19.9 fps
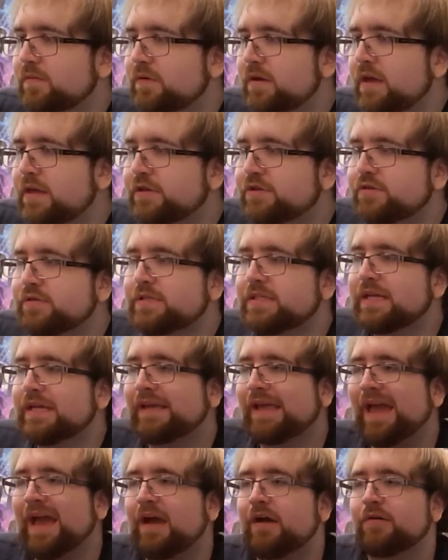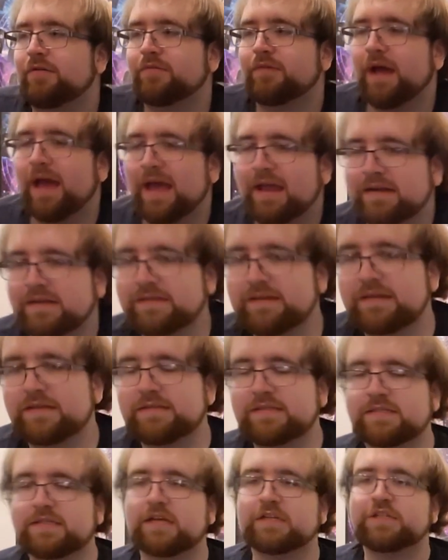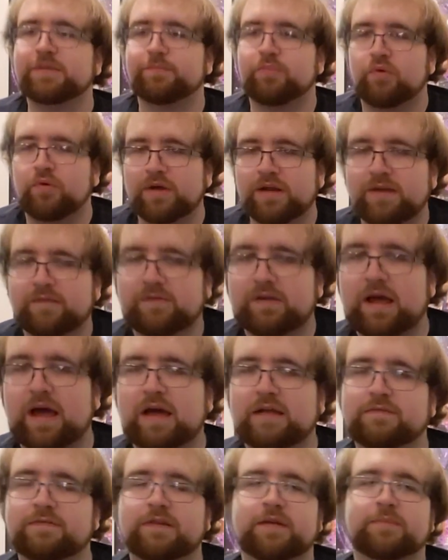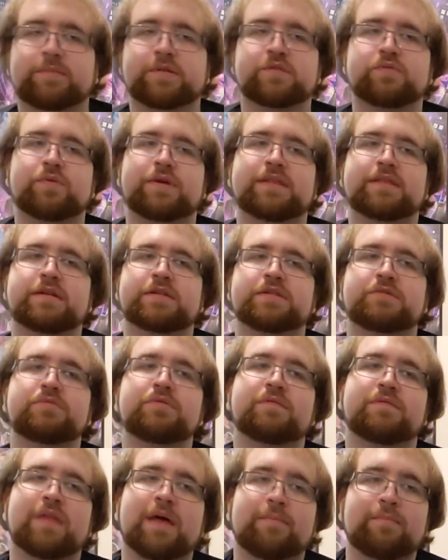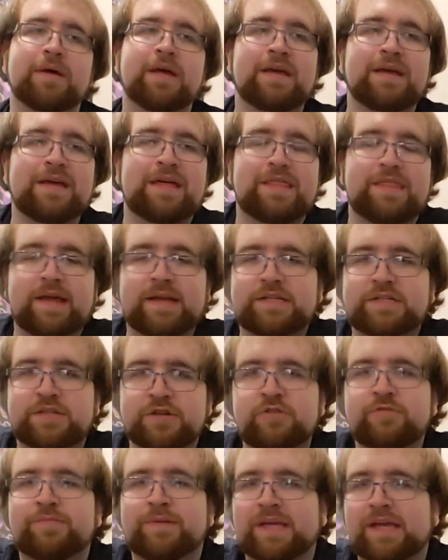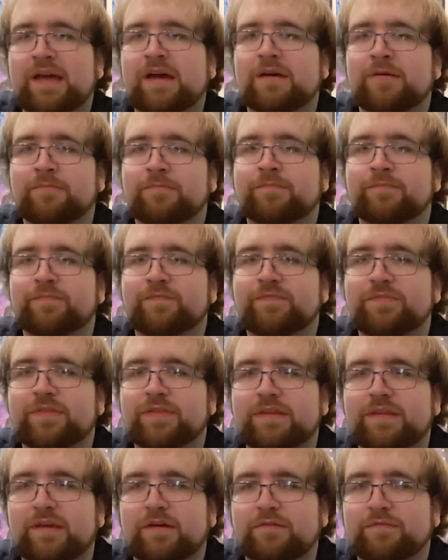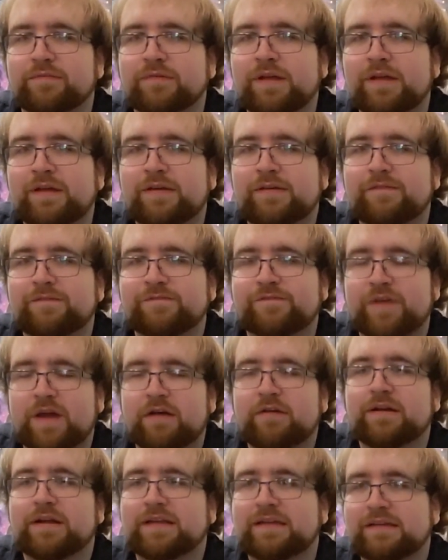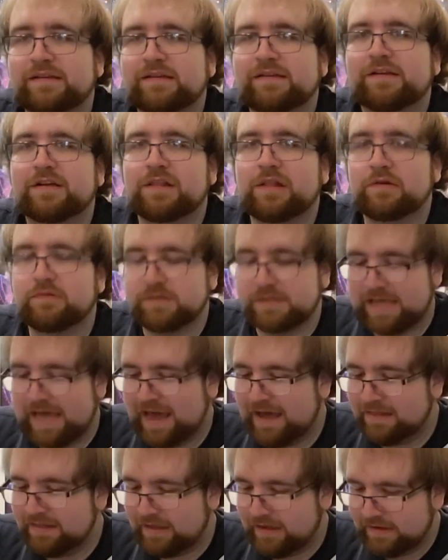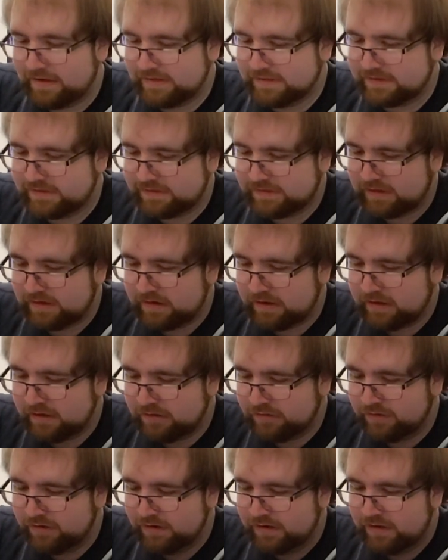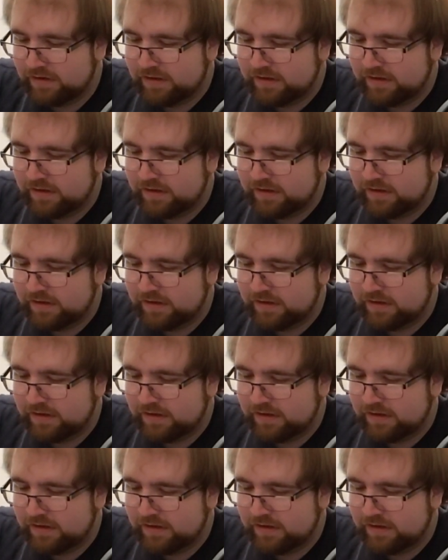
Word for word: interesting how at such a point of conflict between the two of them, they do become, you know, very close allies, you know?